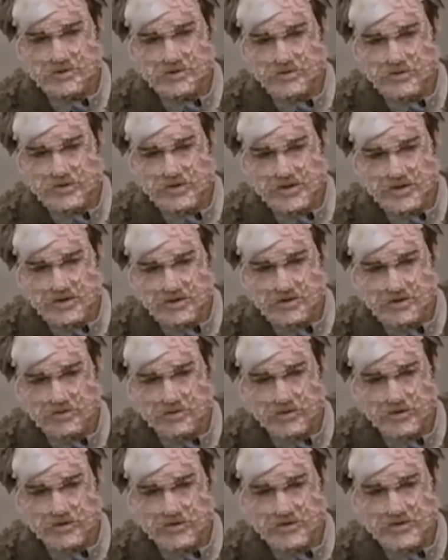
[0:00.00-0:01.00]
Did you think
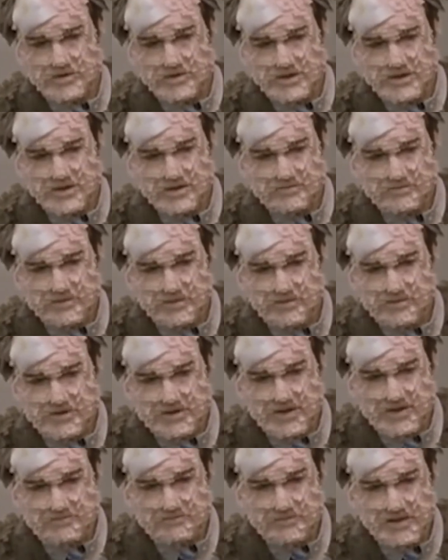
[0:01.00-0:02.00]
you were going to hit me
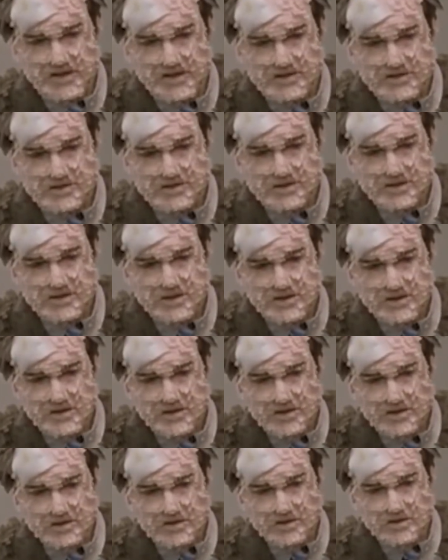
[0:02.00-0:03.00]
with that bat
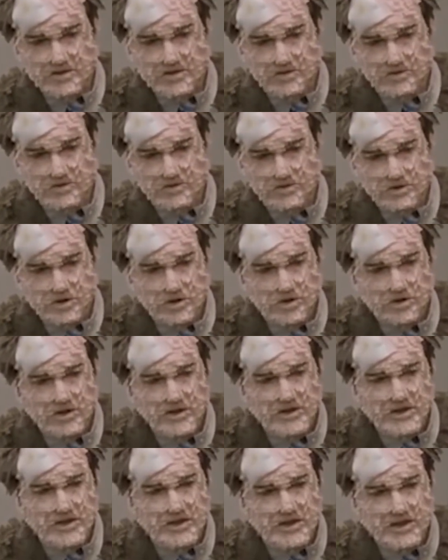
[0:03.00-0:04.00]
and little
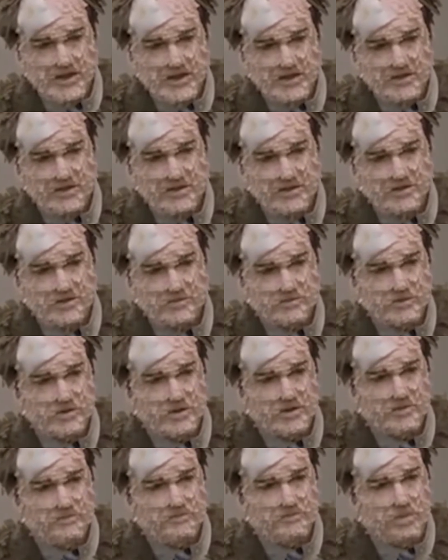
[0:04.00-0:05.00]
chocolatey candies
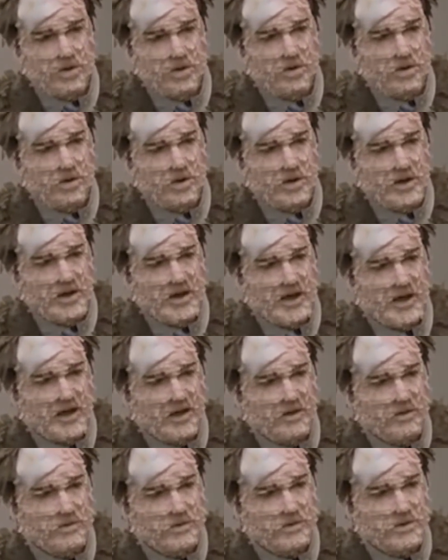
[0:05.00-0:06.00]
would come pouring
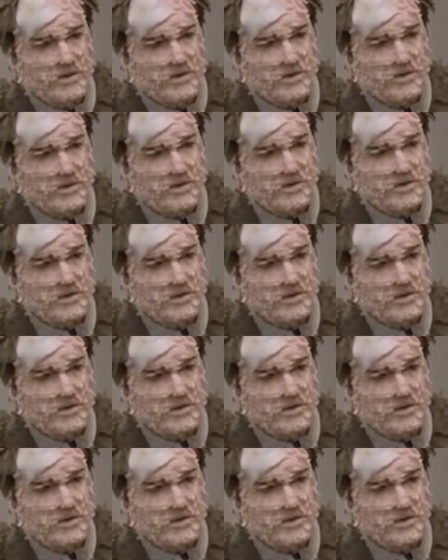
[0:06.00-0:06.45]
out?